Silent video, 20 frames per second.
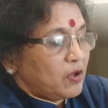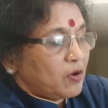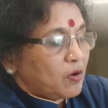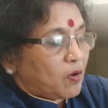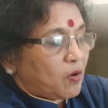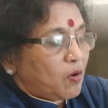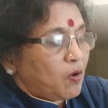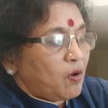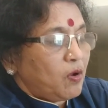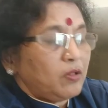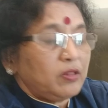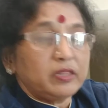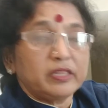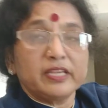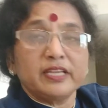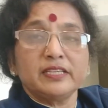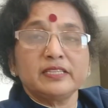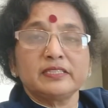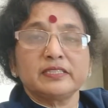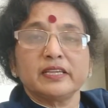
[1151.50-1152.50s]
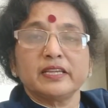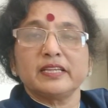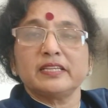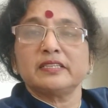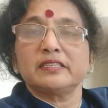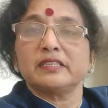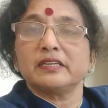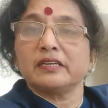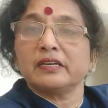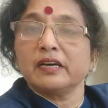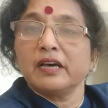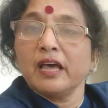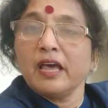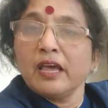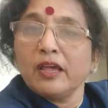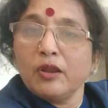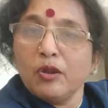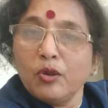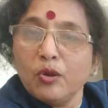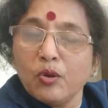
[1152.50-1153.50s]
All this is the
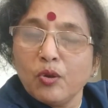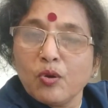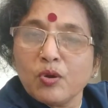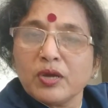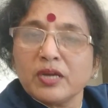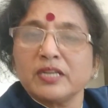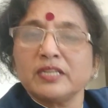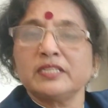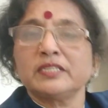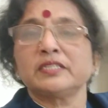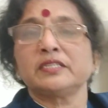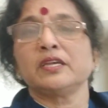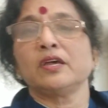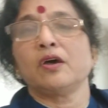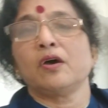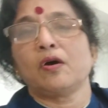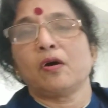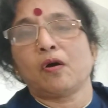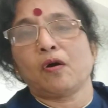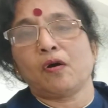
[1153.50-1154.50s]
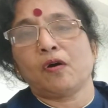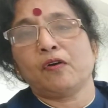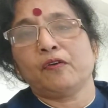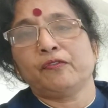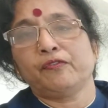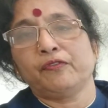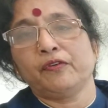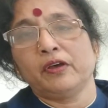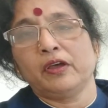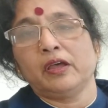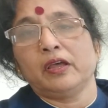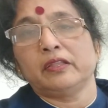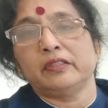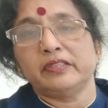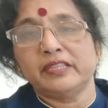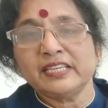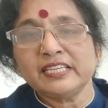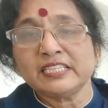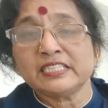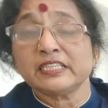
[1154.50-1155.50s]
locus of
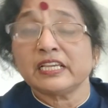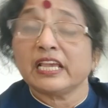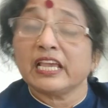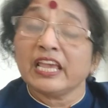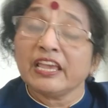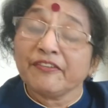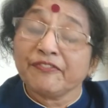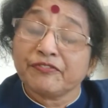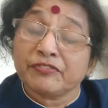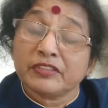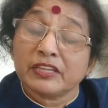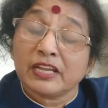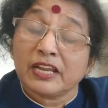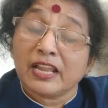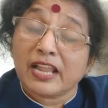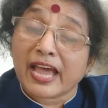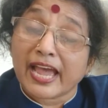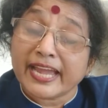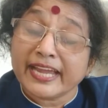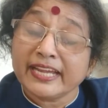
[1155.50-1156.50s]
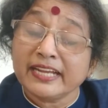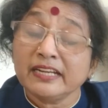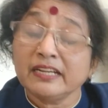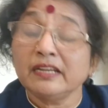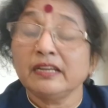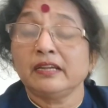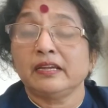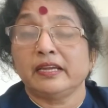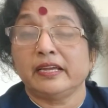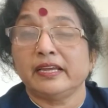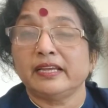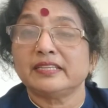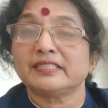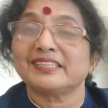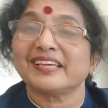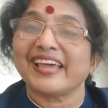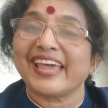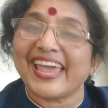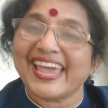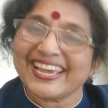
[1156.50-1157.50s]
this if the line is
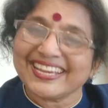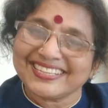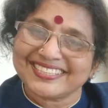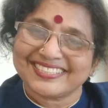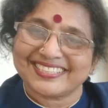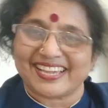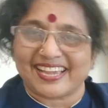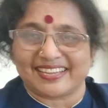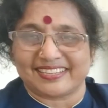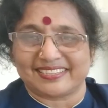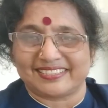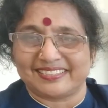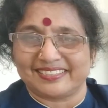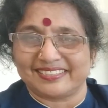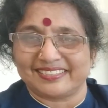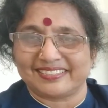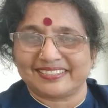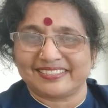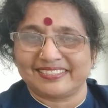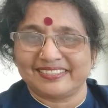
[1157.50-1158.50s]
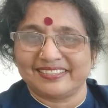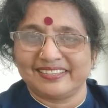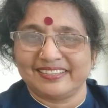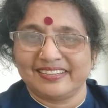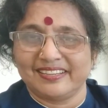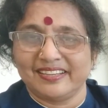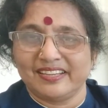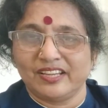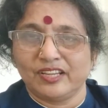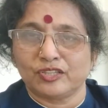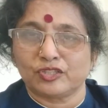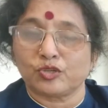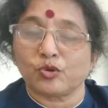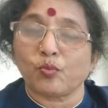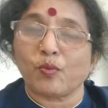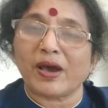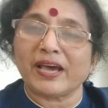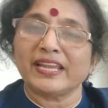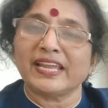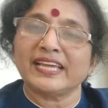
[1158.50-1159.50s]
the x-axis. So
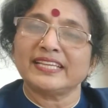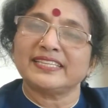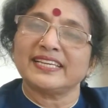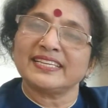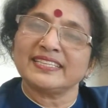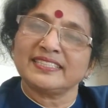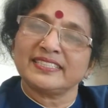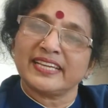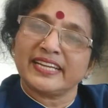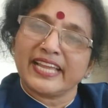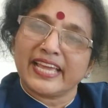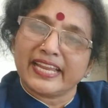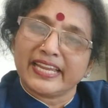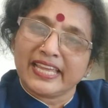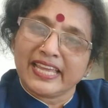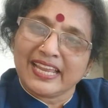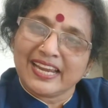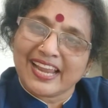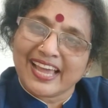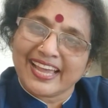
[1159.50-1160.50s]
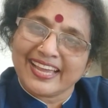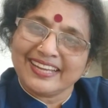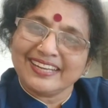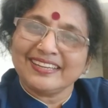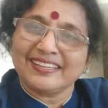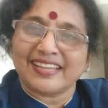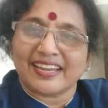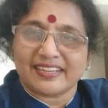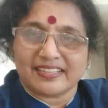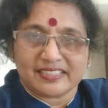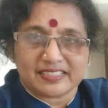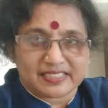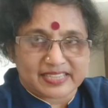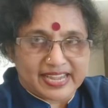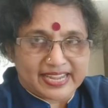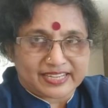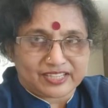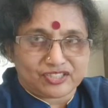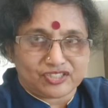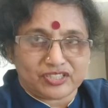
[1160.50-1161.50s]
when I just said any line, that is
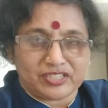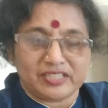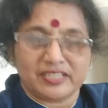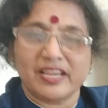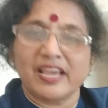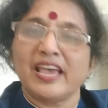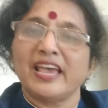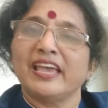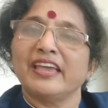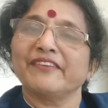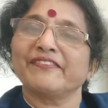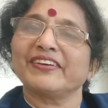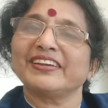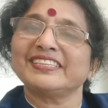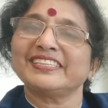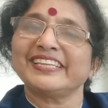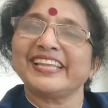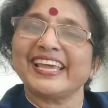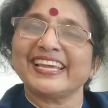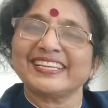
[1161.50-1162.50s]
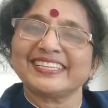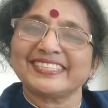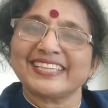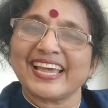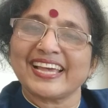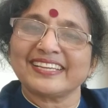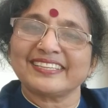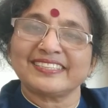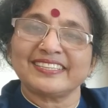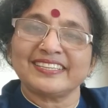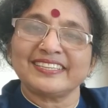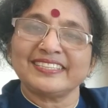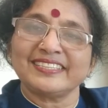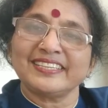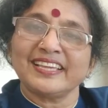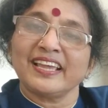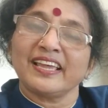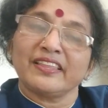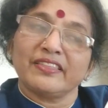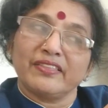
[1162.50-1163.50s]
tangent. If I said
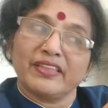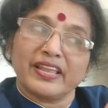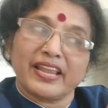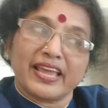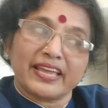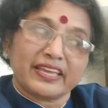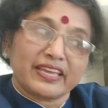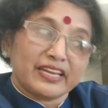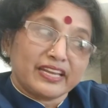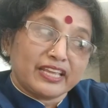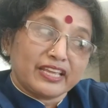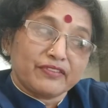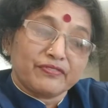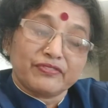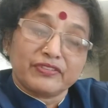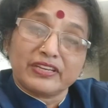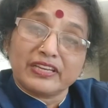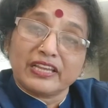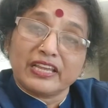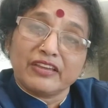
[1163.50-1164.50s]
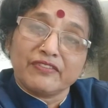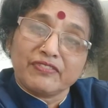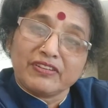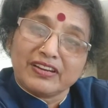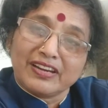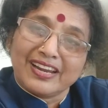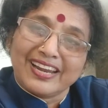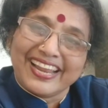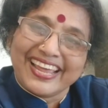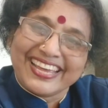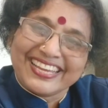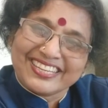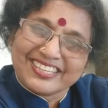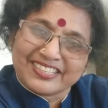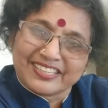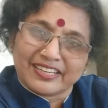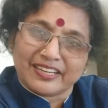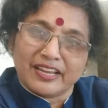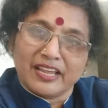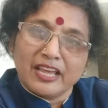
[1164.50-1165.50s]
x-axis, then I can give a
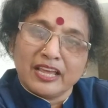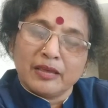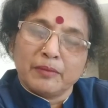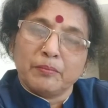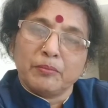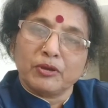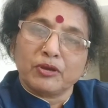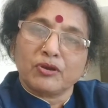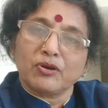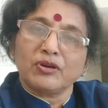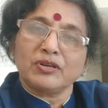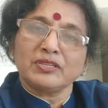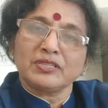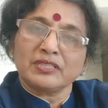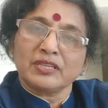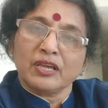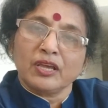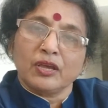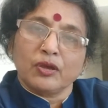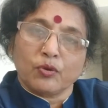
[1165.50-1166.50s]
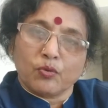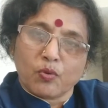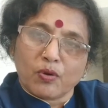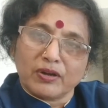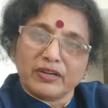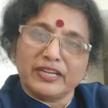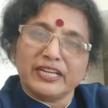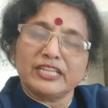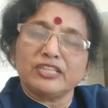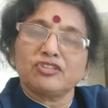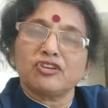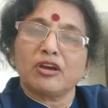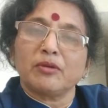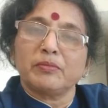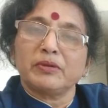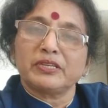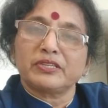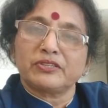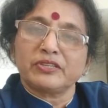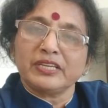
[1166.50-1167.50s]
relation because coordinate
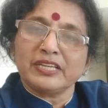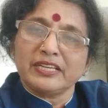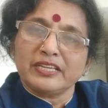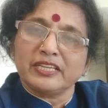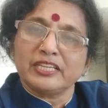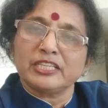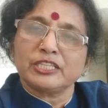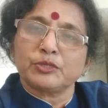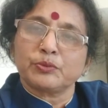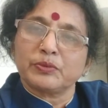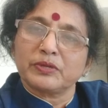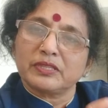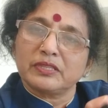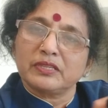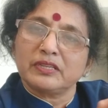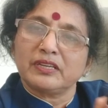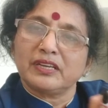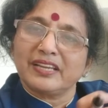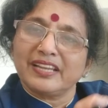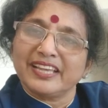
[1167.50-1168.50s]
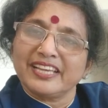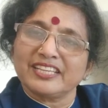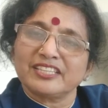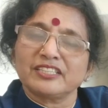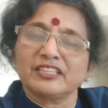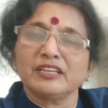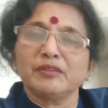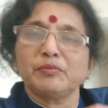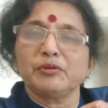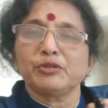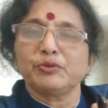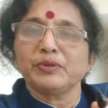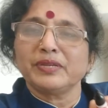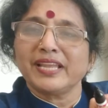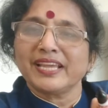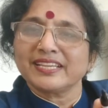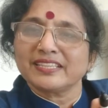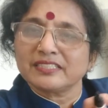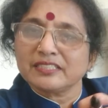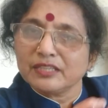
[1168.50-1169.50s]
geometry deals with the relation between
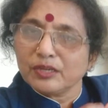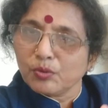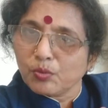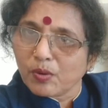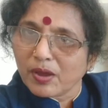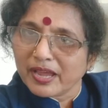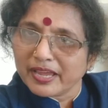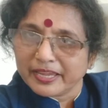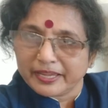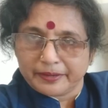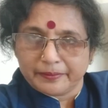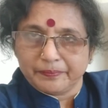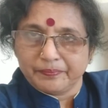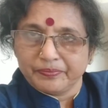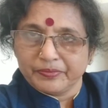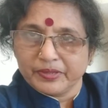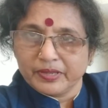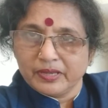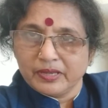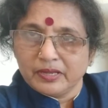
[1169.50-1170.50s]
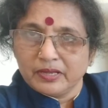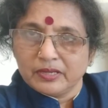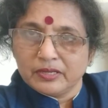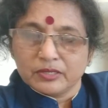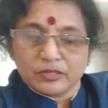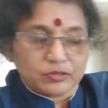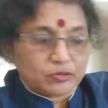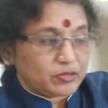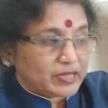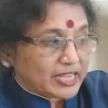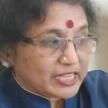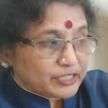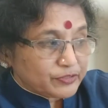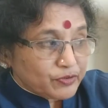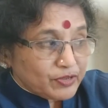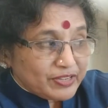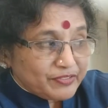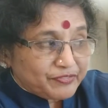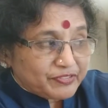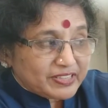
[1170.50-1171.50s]
x and y. So that's
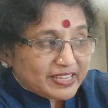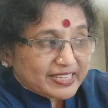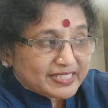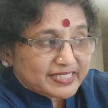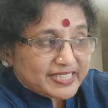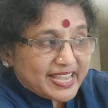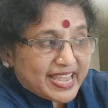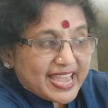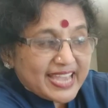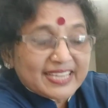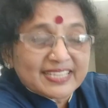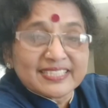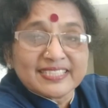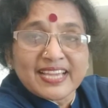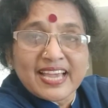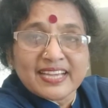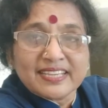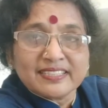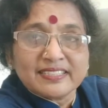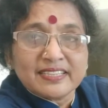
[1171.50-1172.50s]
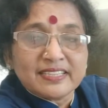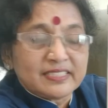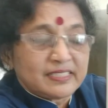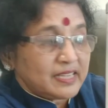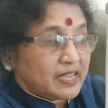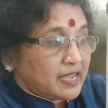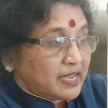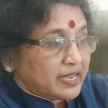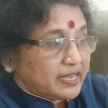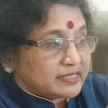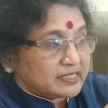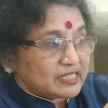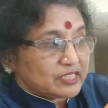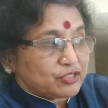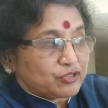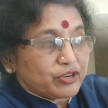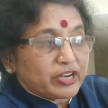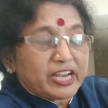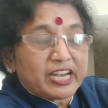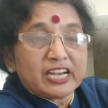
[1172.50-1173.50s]
why if I say x-axis, it's a
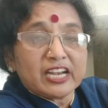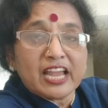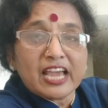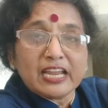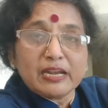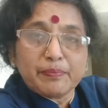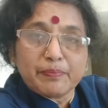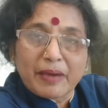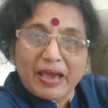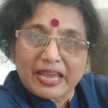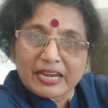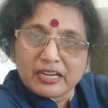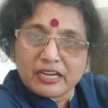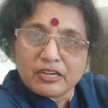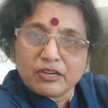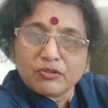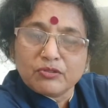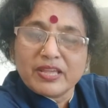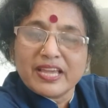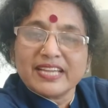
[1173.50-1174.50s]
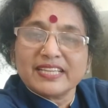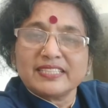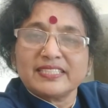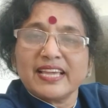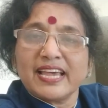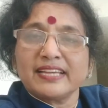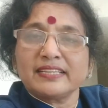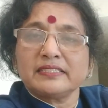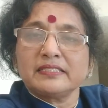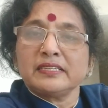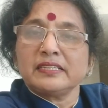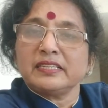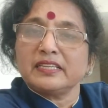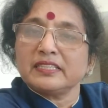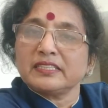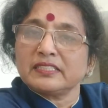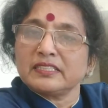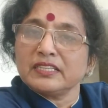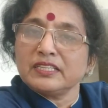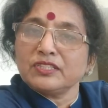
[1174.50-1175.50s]
straight line parallel to the x-axis, a
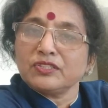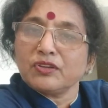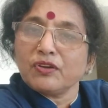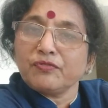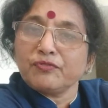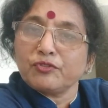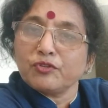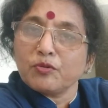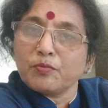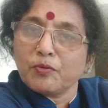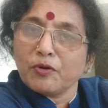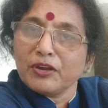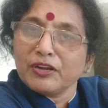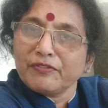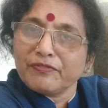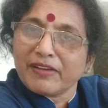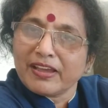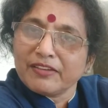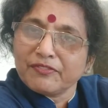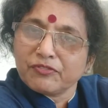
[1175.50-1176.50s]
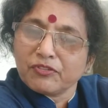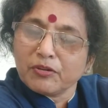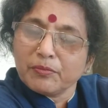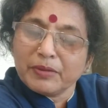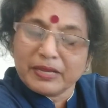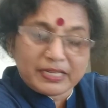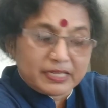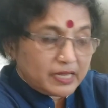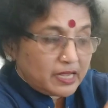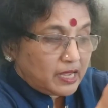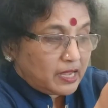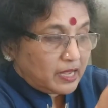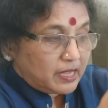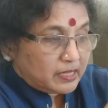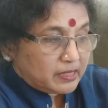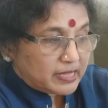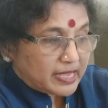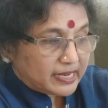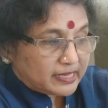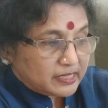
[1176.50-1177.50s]
distance of 2.5 from it.
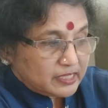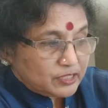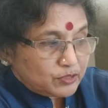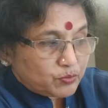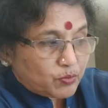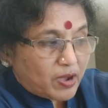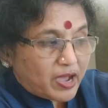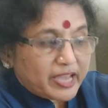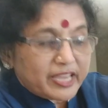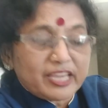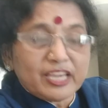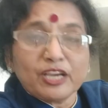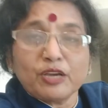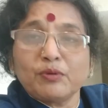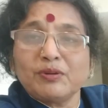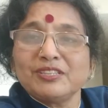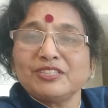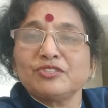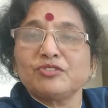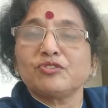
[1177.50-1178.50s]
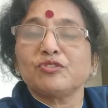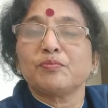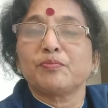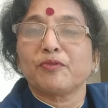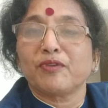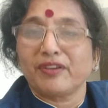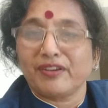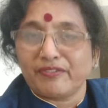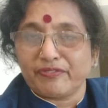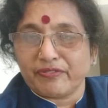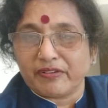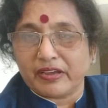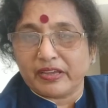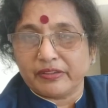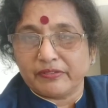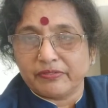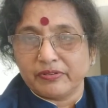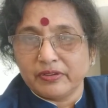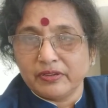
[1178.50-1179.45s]
That is y equals 2.5